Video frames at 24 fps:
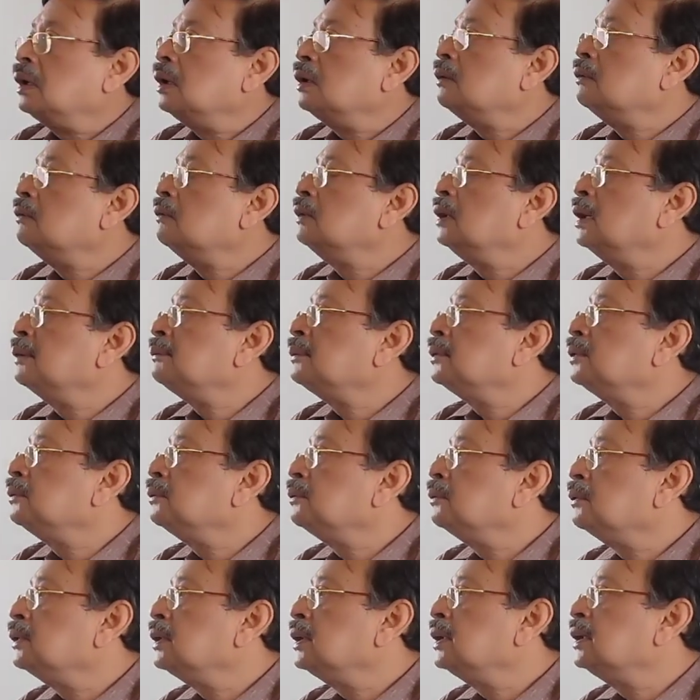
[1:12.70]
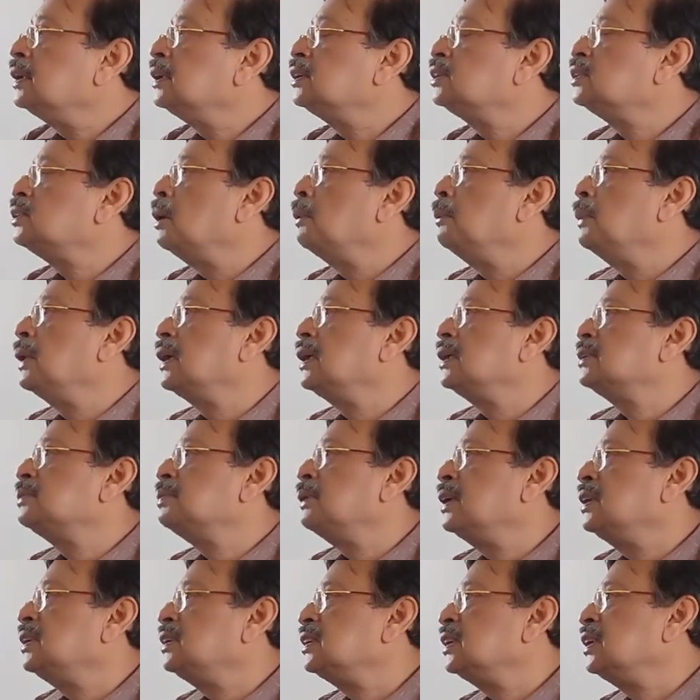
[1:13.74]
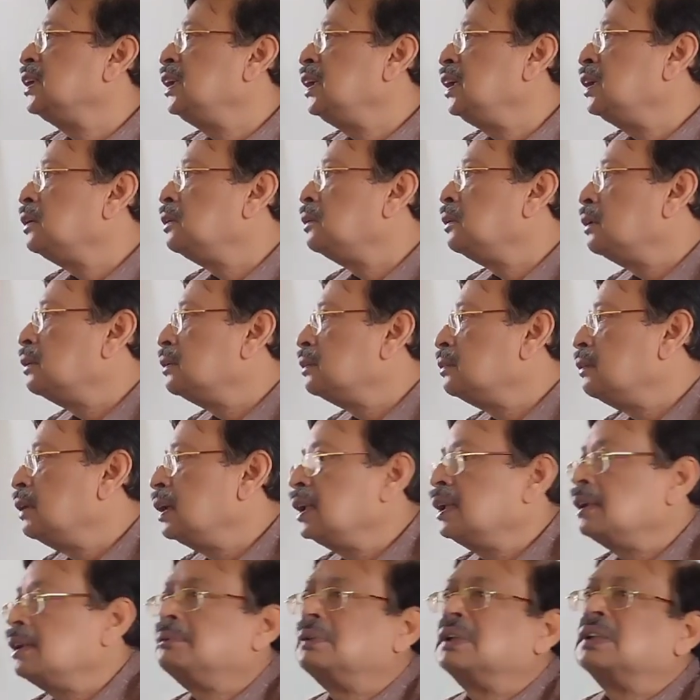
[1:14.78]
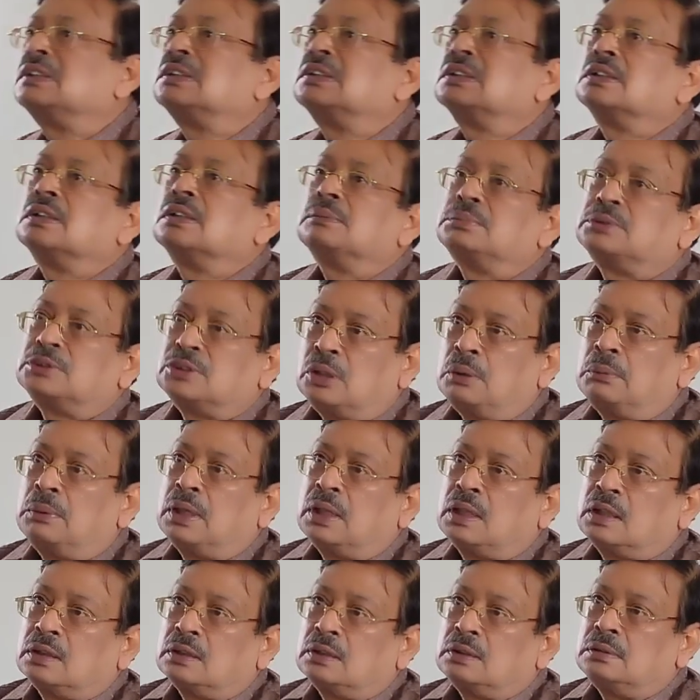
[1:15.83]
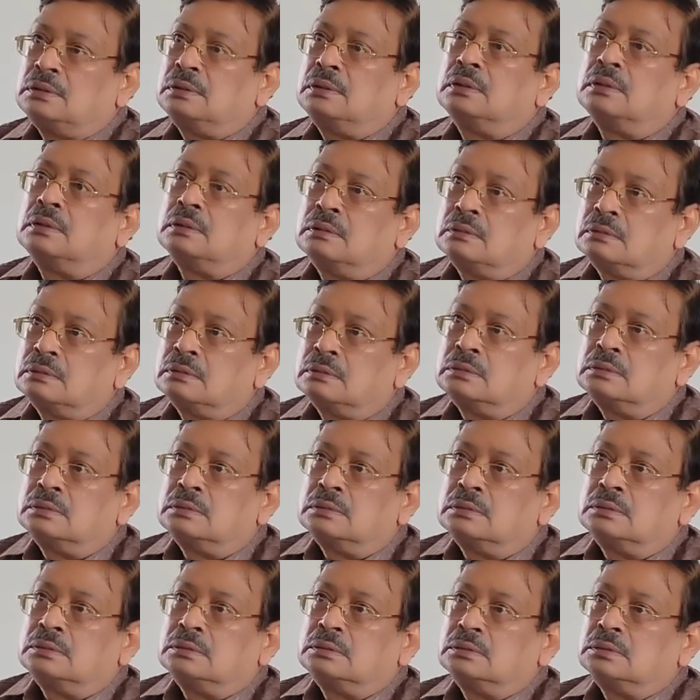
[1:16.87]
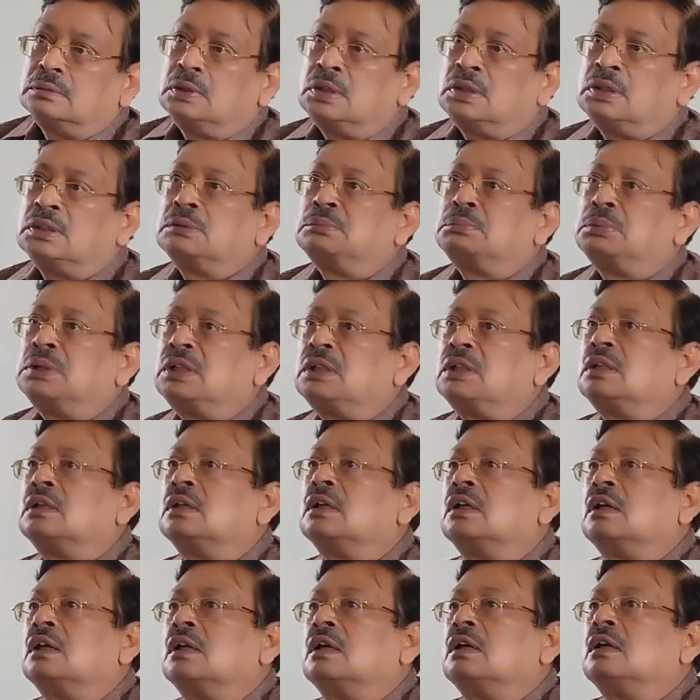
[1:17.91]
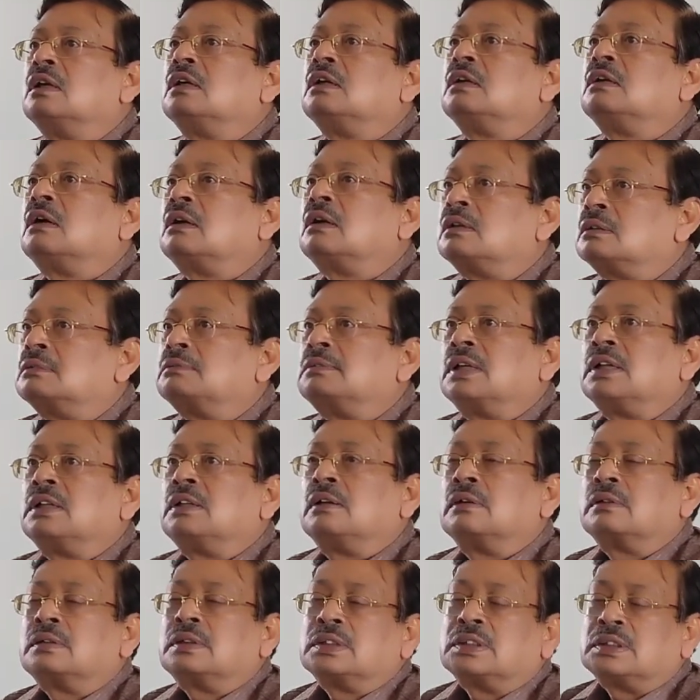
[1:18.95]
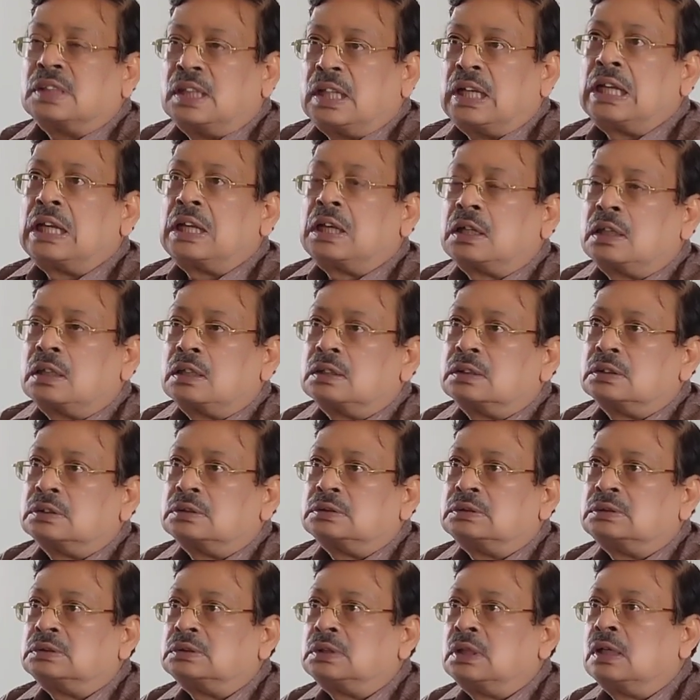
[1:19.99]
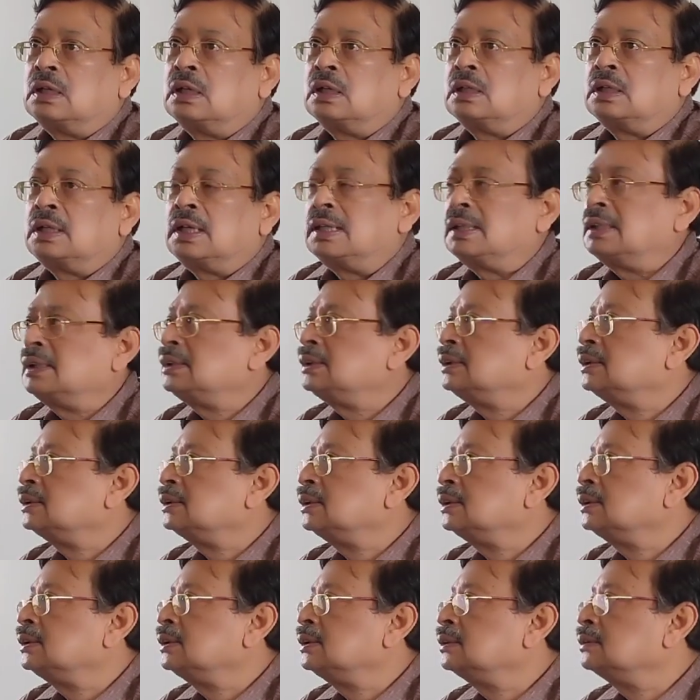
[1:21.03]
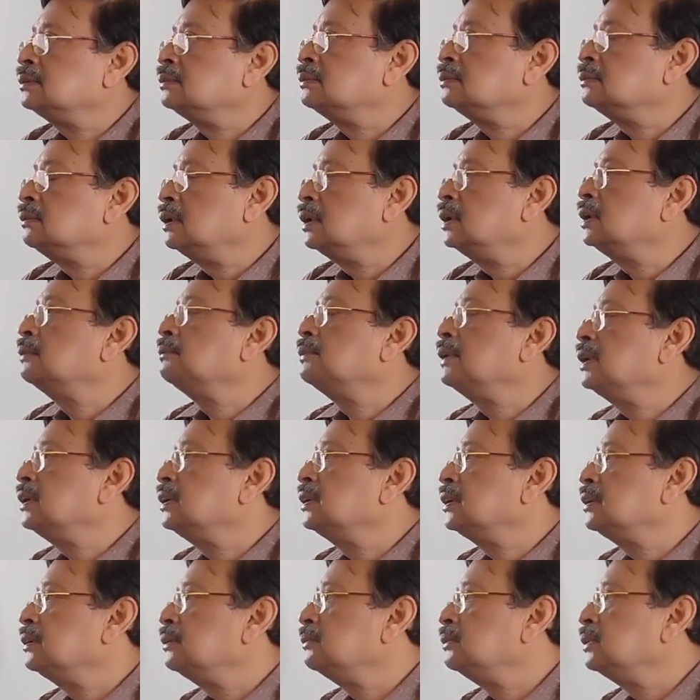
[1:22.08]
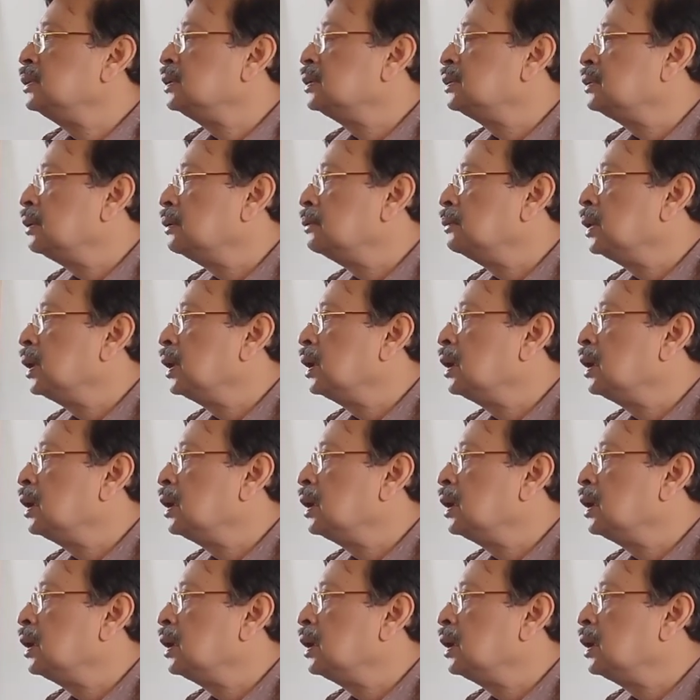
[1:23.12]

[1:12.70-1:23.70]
we have to know whether the stomach is functioning or not. What are the function of stomach? You know, it is being taught by Dr. Singer in the digestive system. What is the function of the stomach?